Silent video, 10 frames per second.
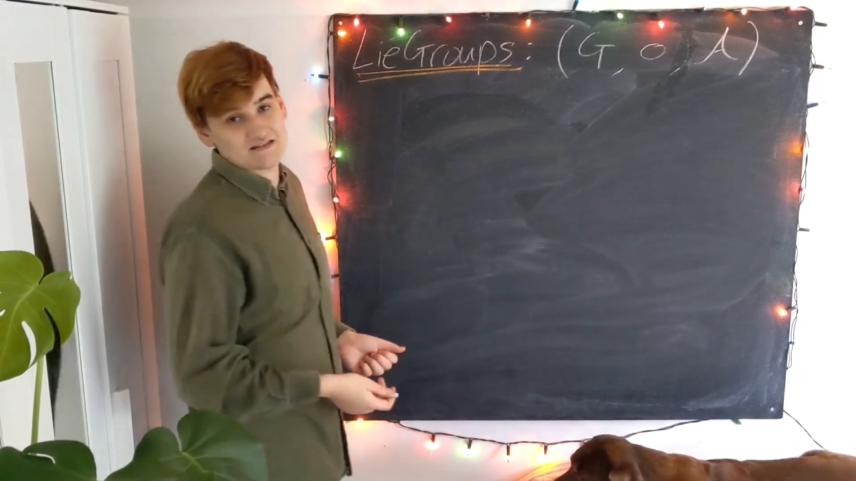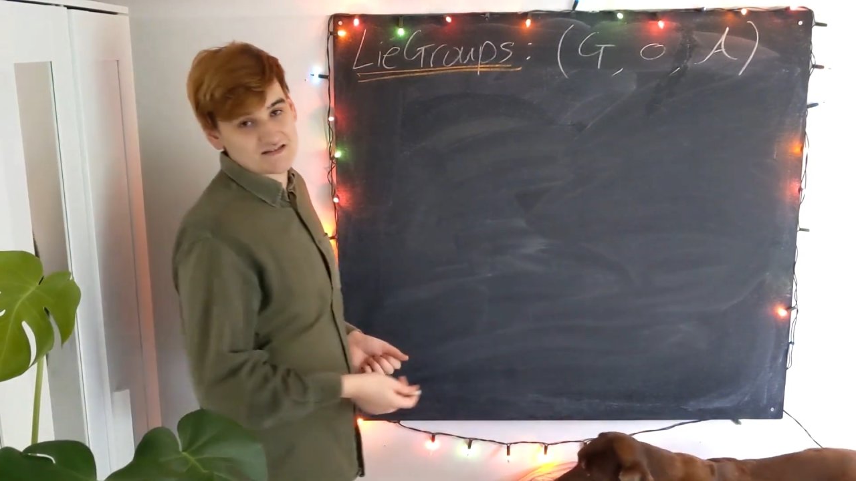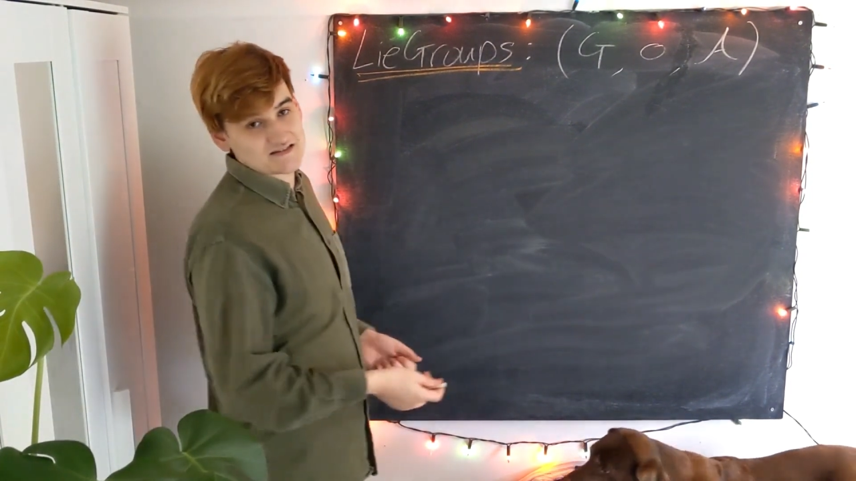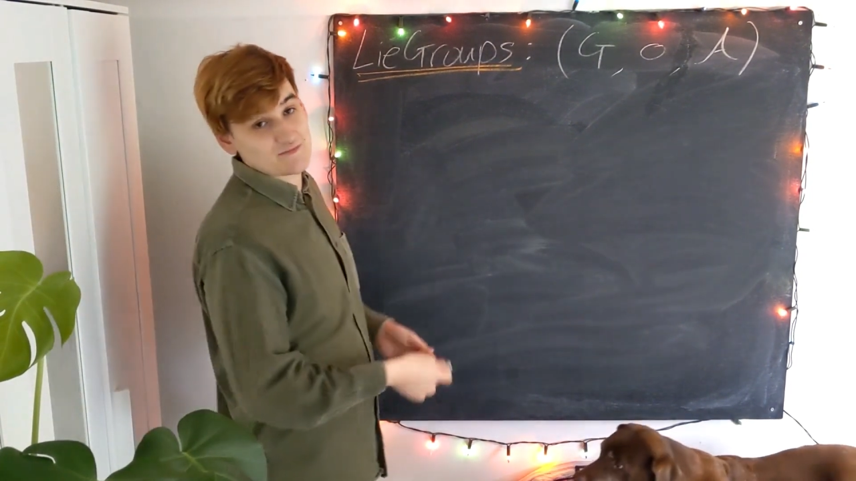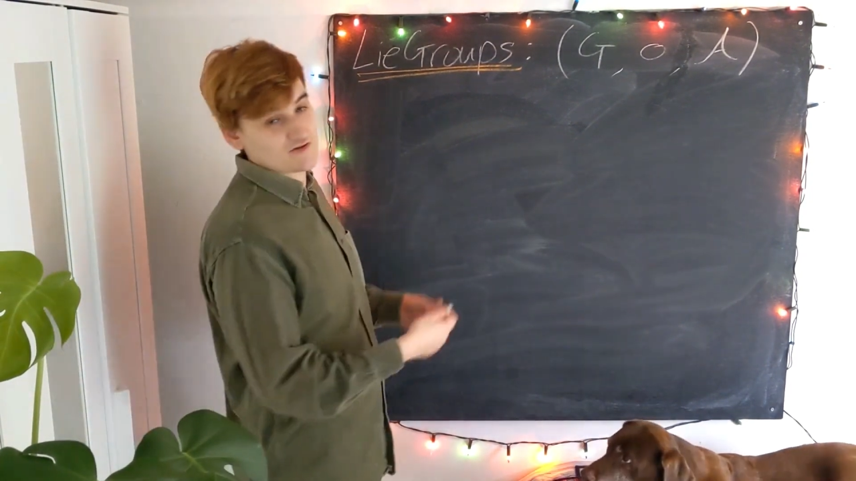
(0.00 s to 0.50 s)
to
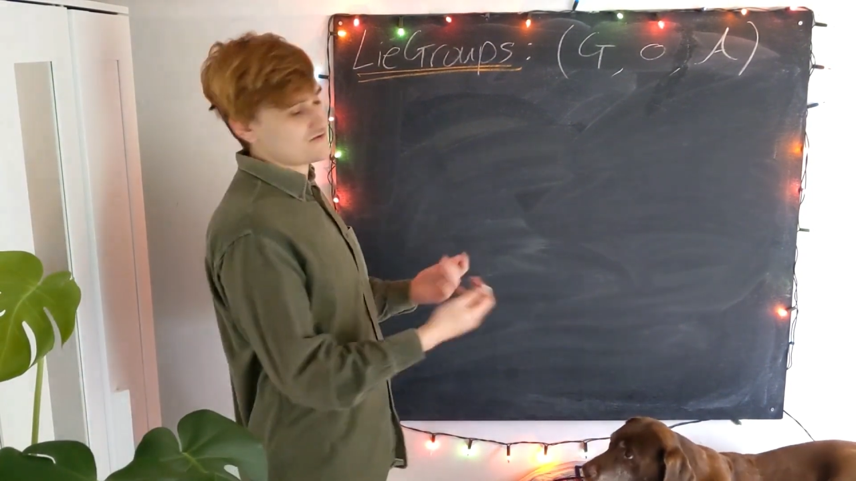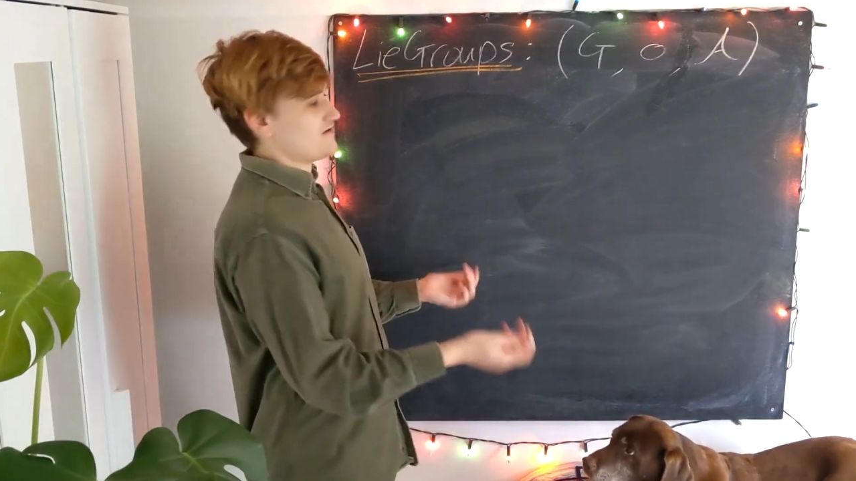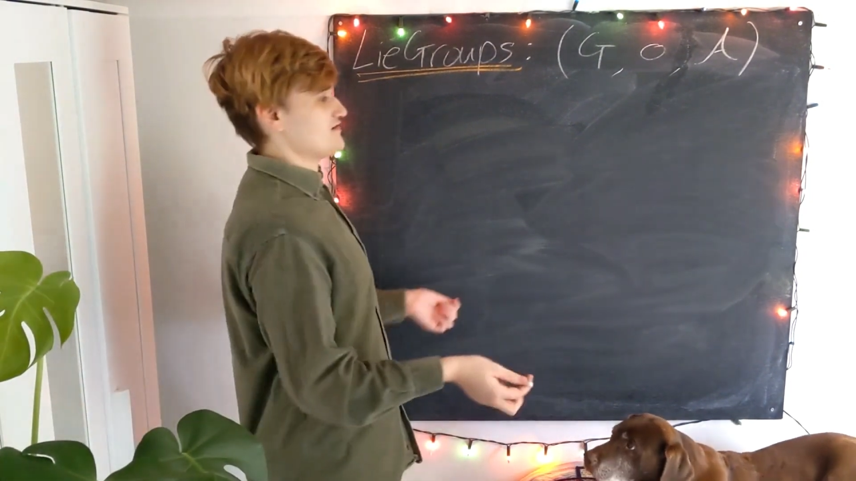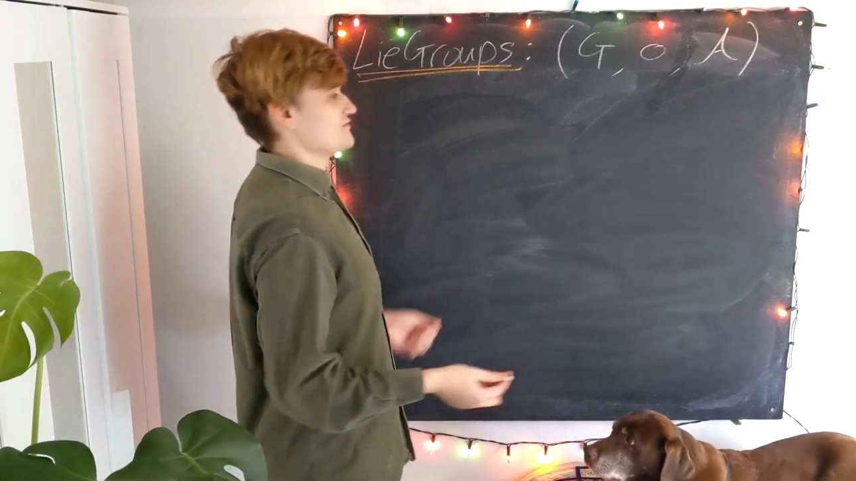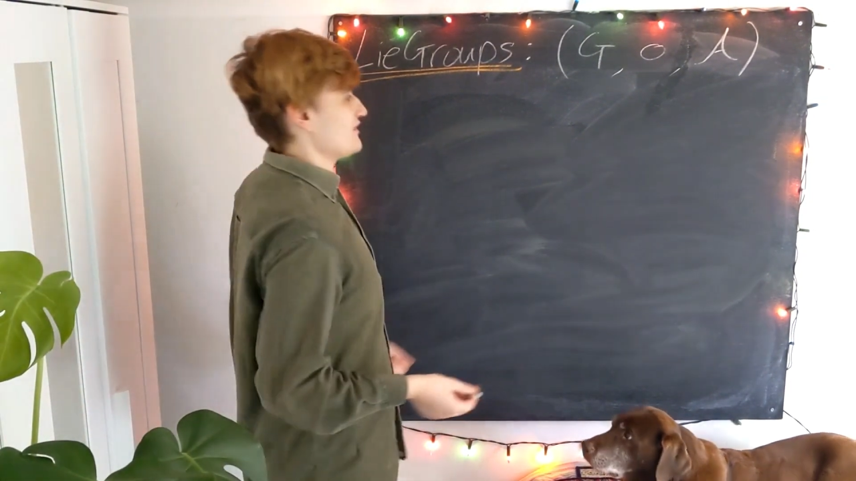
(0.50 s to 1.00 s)

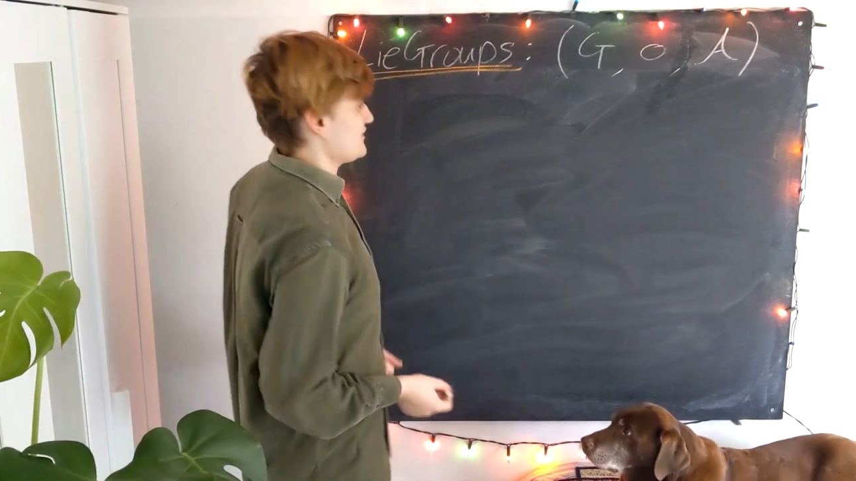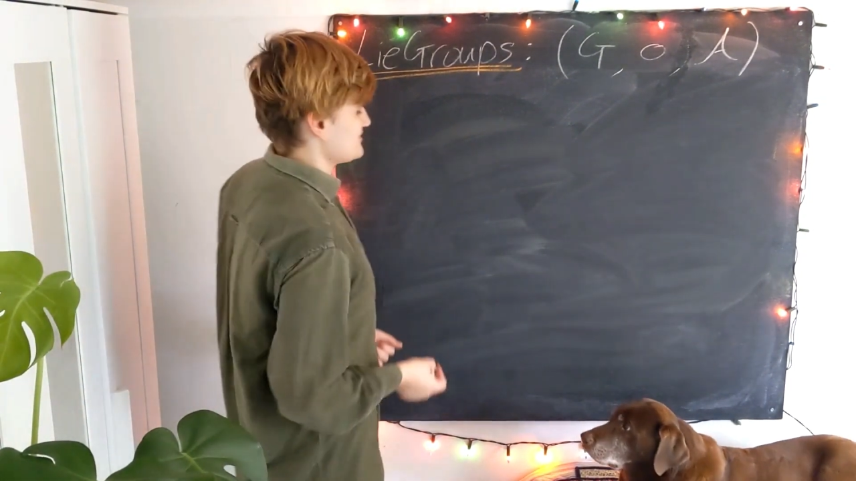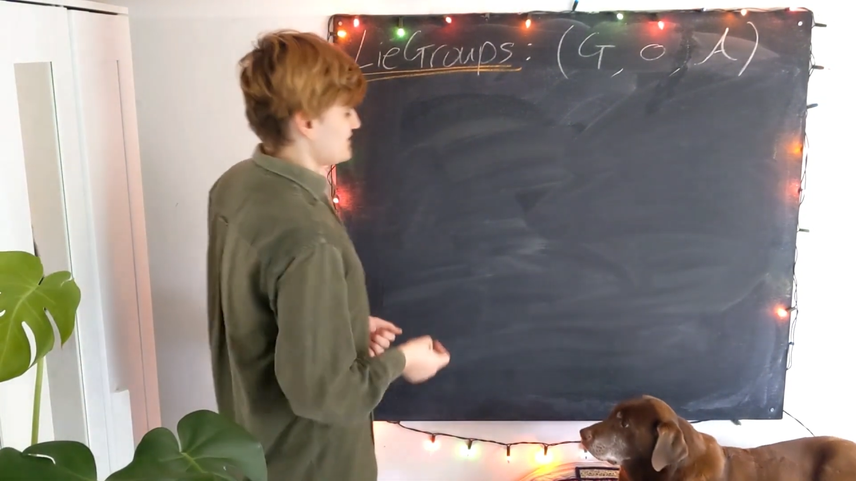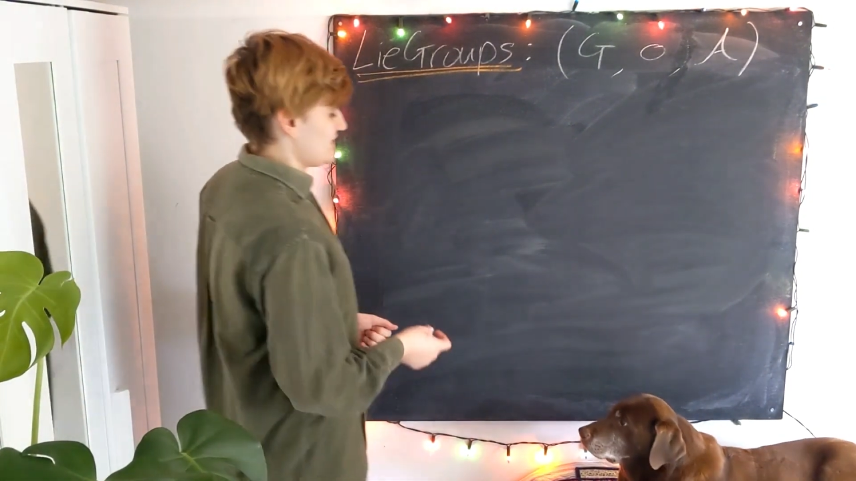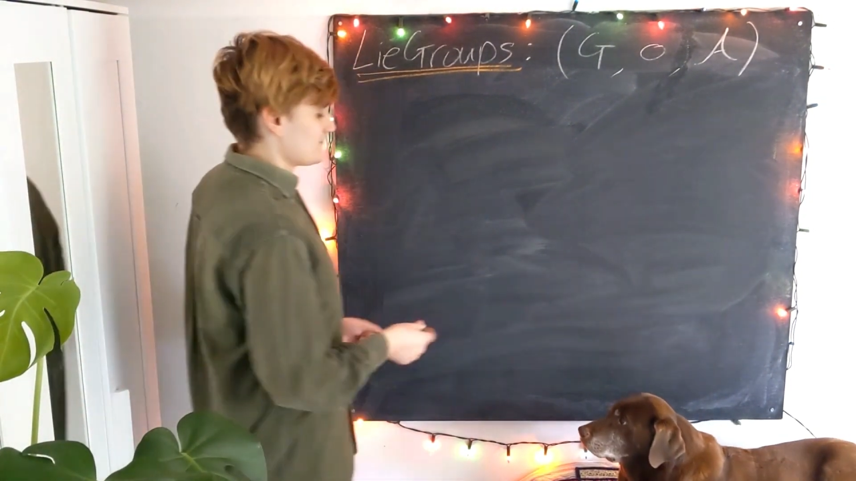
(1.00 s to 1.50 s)
symmetry, as we're going to
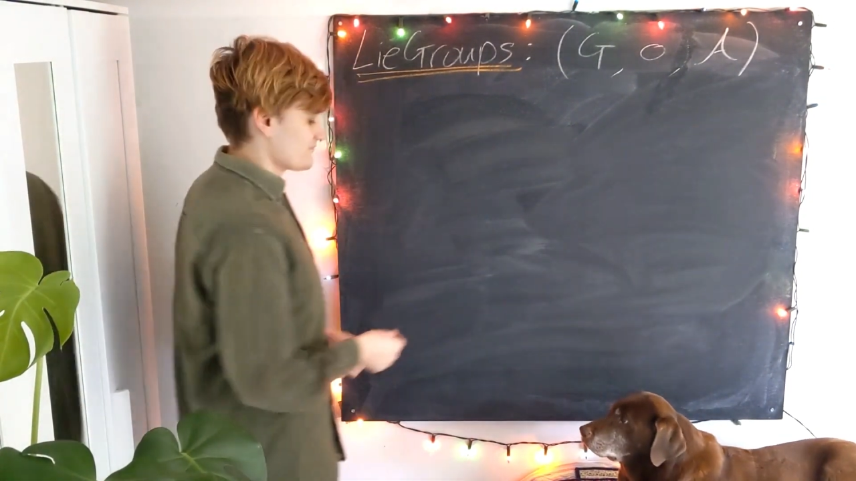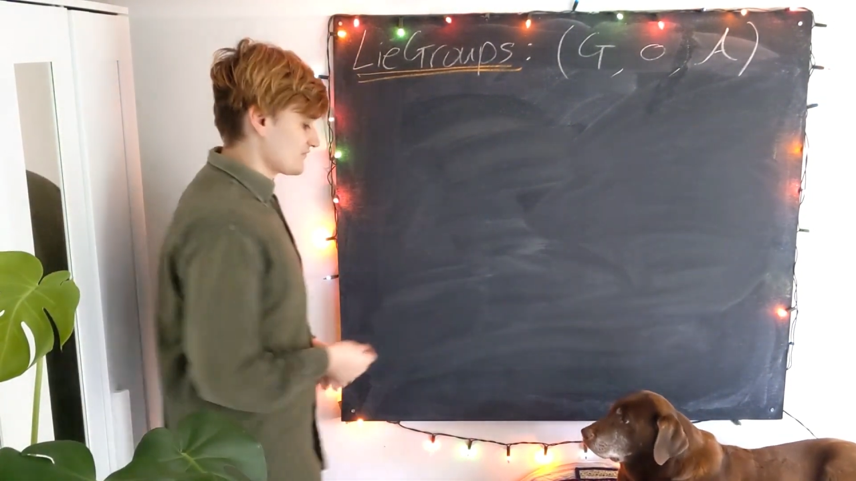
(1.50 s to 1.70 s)
see